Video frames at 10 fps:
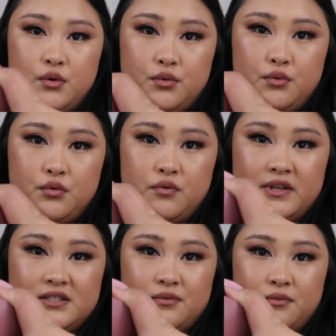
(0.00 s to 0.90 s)
Ooh,
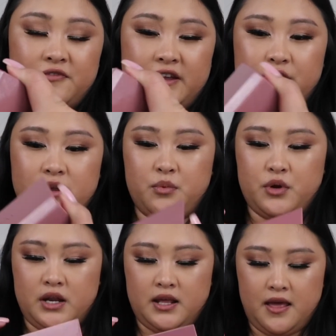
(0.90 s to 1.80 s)
that's very
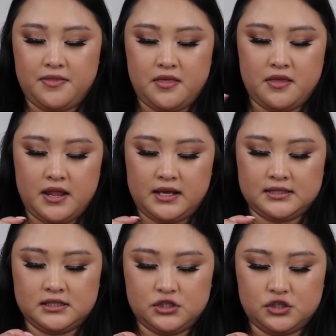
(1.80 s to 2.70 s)
pretty. And then the
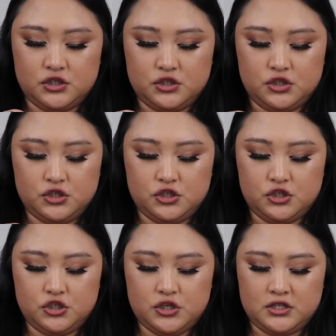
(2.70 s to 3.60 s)
next is
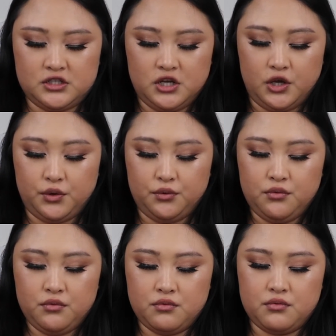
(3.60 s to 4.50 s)
Chateau.